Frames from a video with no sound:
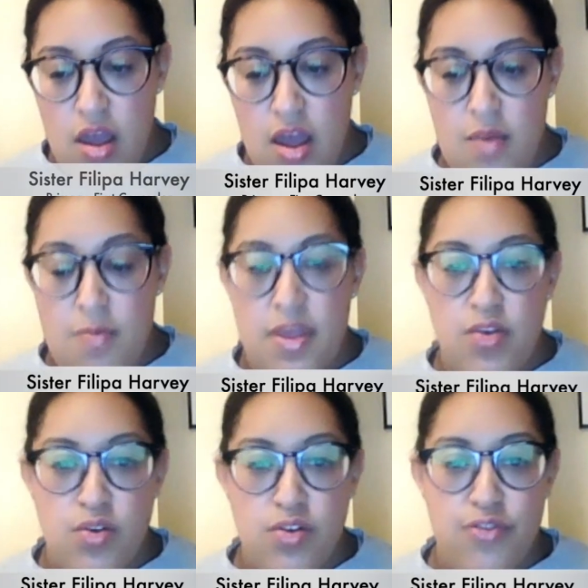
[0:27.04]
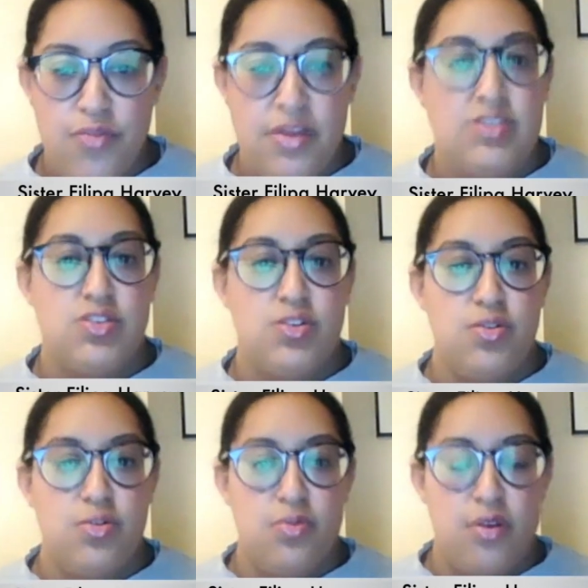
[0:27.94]
Um, in order for me
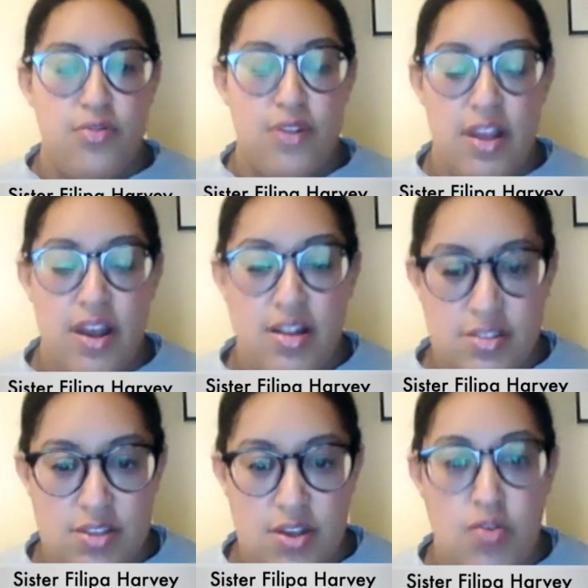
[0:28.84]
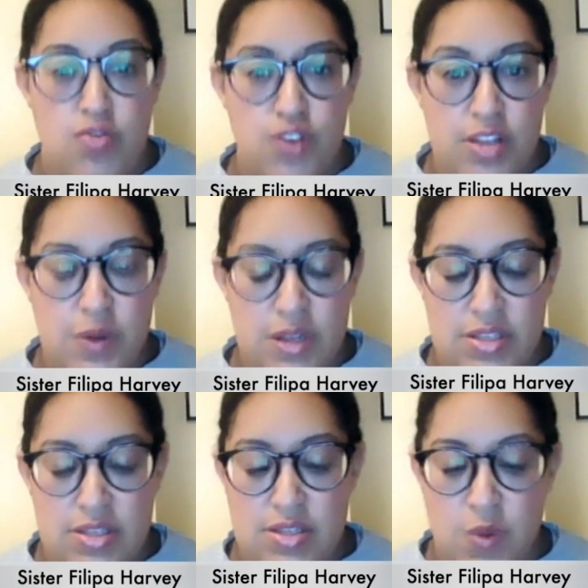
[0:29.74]
to really answer or try to
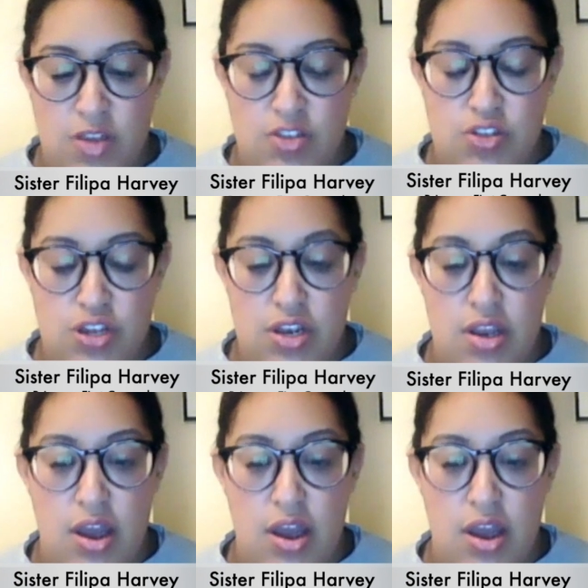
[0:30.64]
answer this question,